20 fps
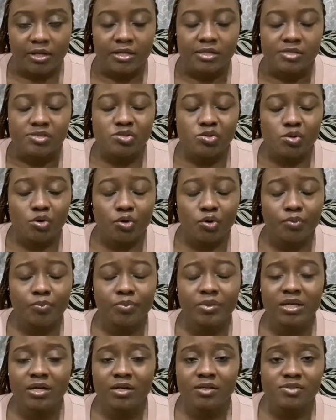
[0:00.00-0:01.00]
So
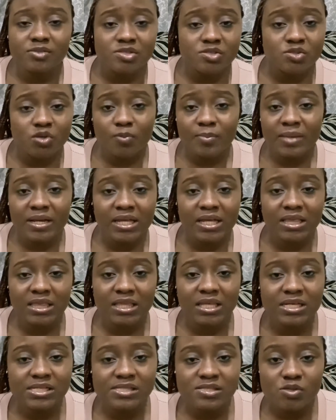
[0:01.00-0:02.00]
there are so many
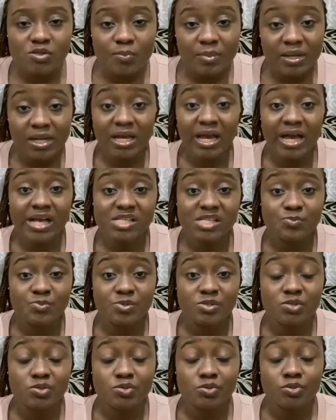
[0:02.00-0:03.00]
things, so many
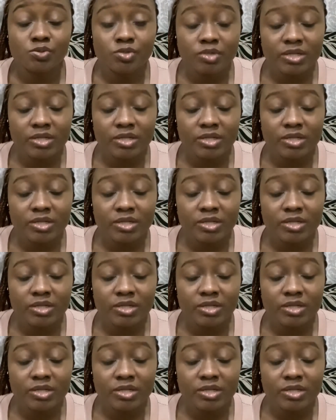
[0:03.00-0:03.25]
aspects to look